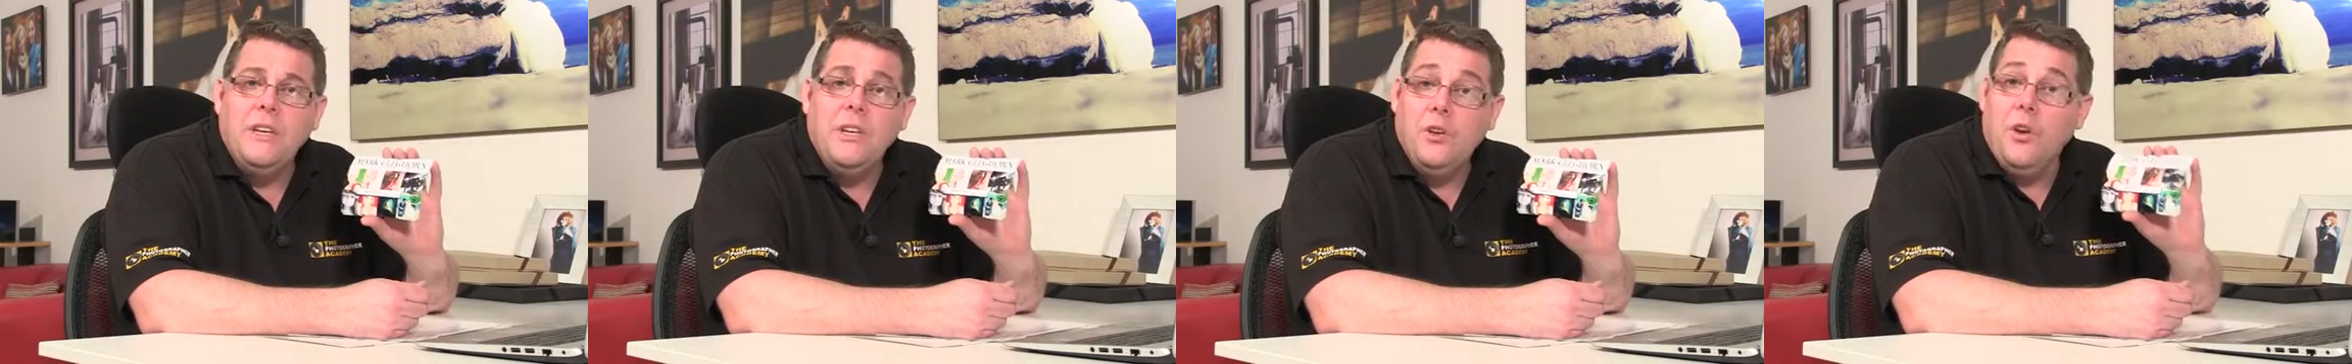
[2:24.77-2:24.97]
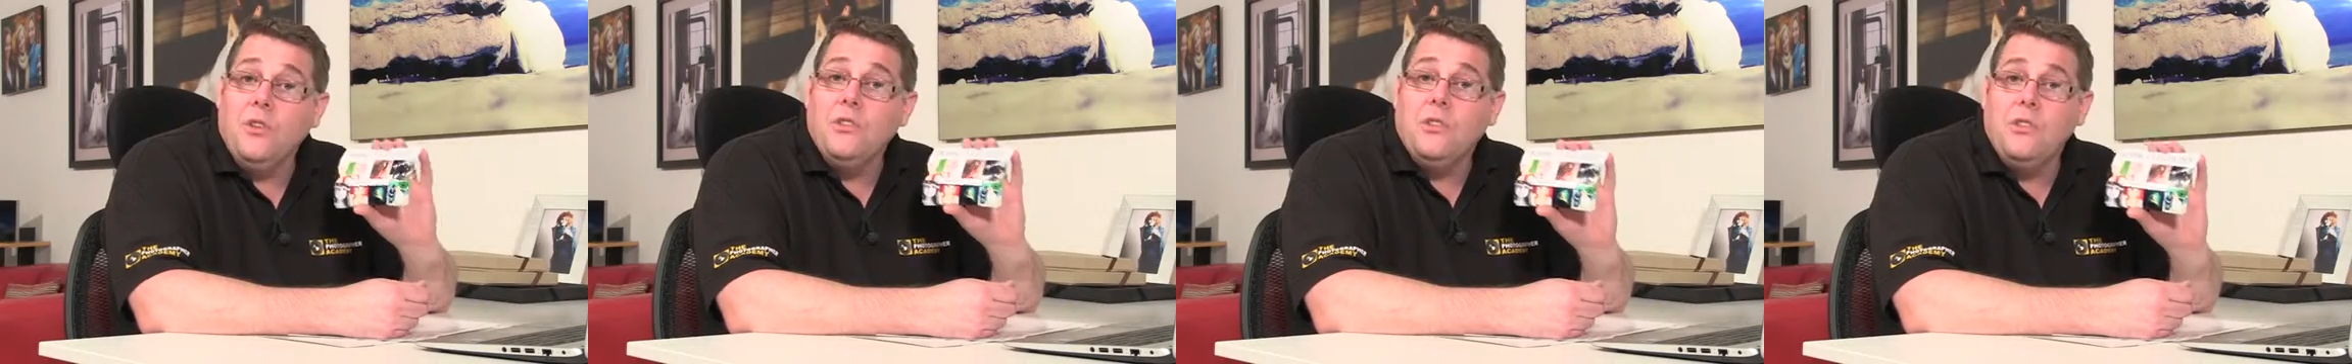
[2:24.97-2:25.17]

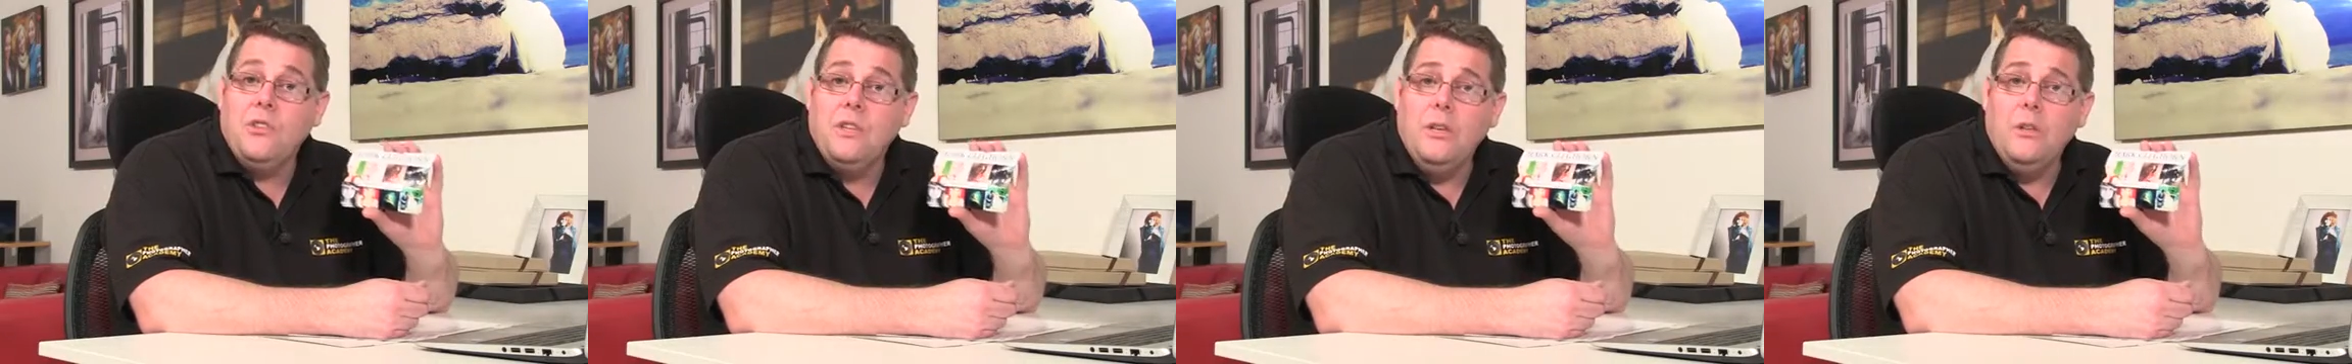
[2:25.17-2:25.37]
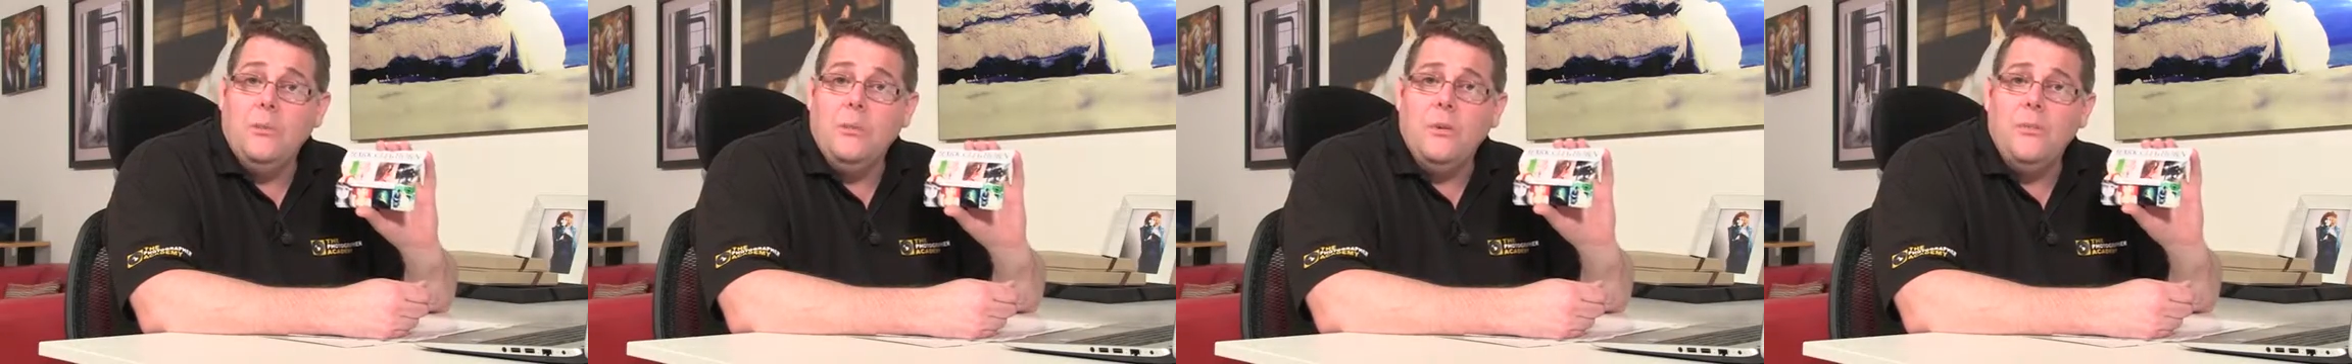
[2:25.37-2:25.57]
It costs us a
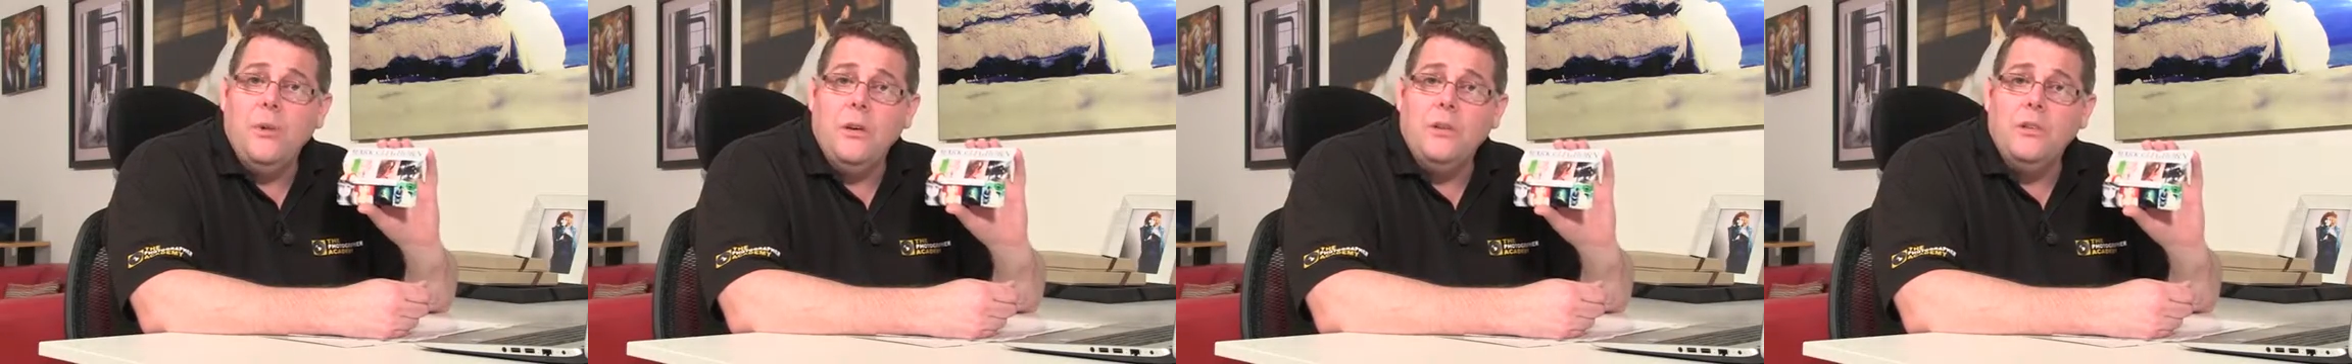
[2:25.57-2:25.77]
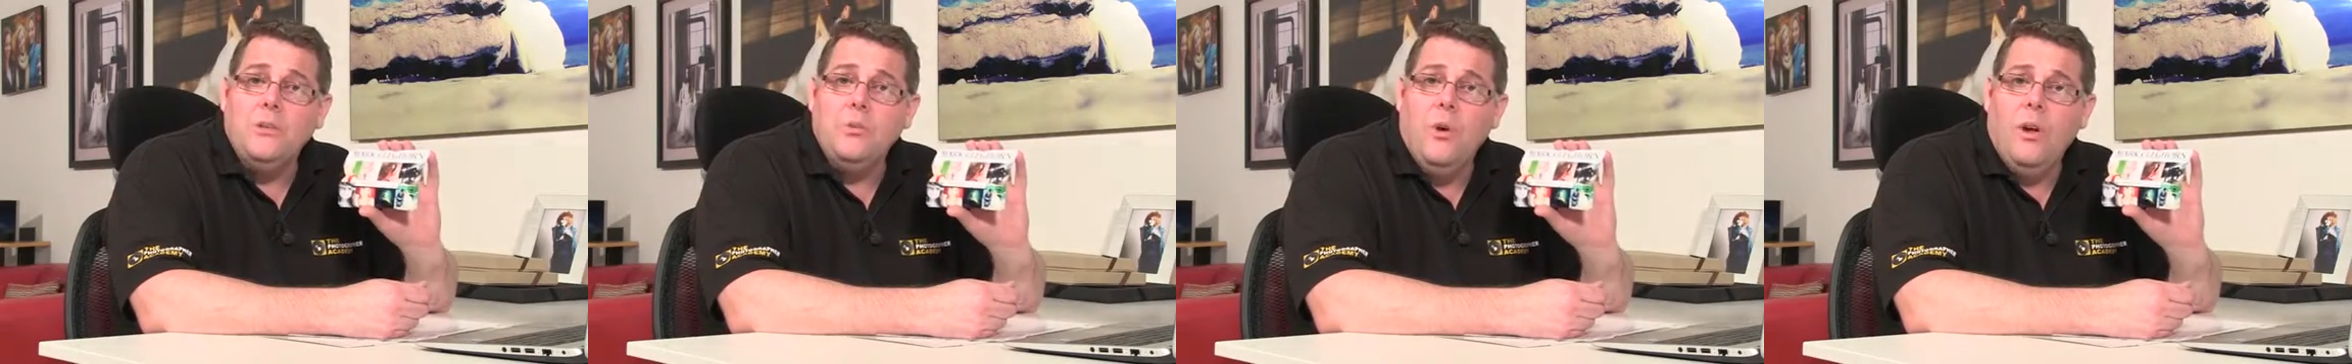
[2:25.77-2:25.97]
little bit of
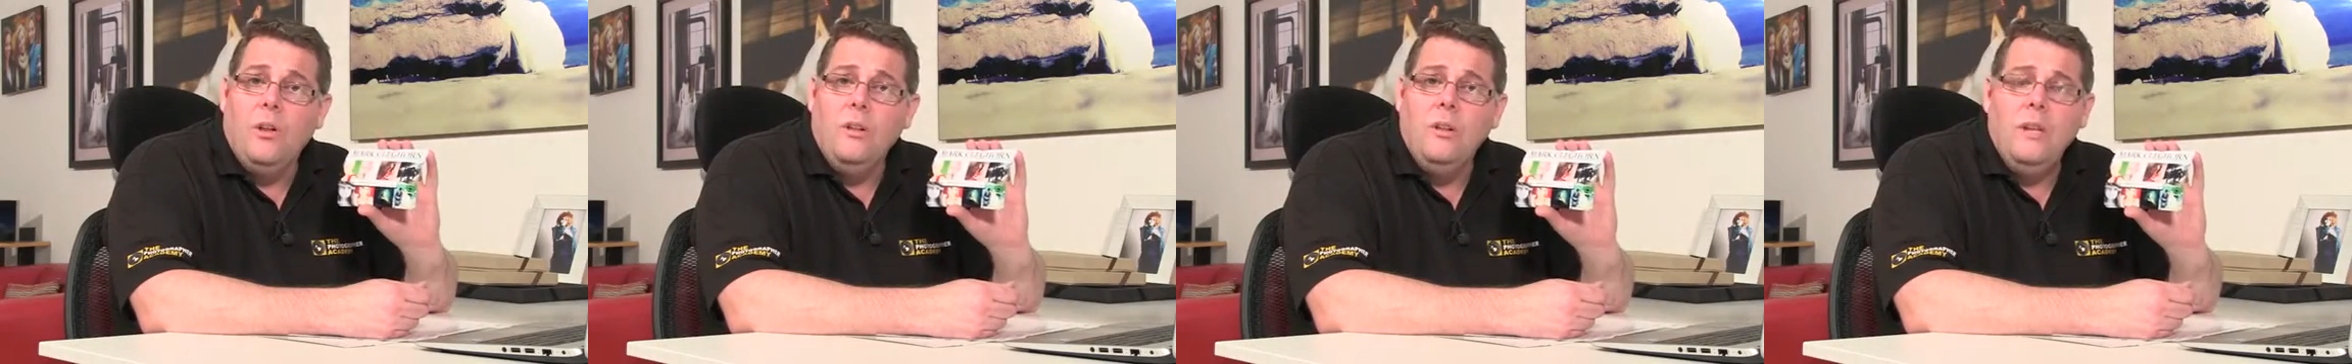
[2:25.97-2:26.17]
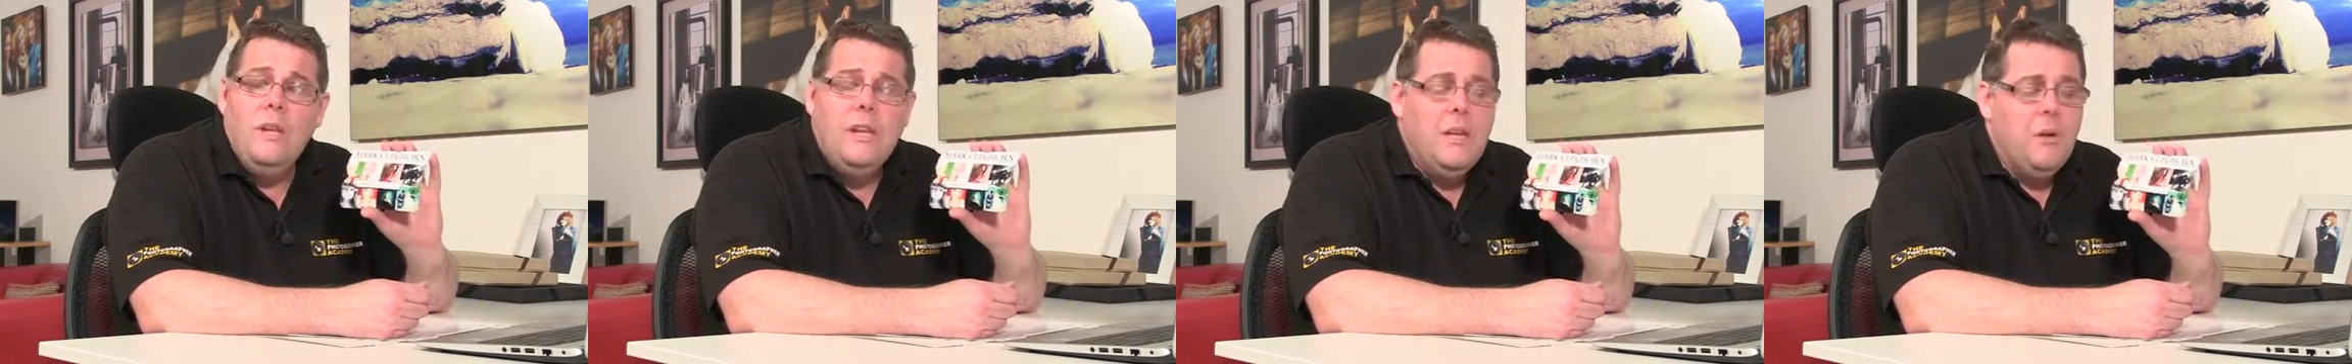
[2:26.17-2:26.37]
money as
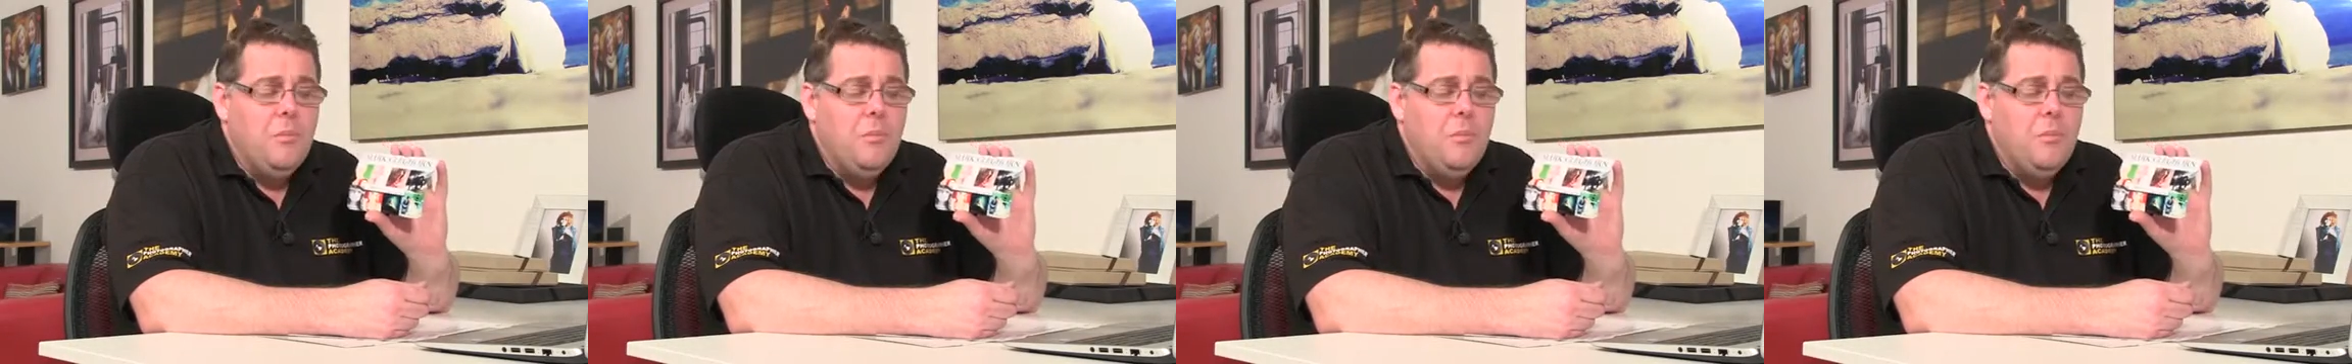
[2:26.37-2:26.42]
well,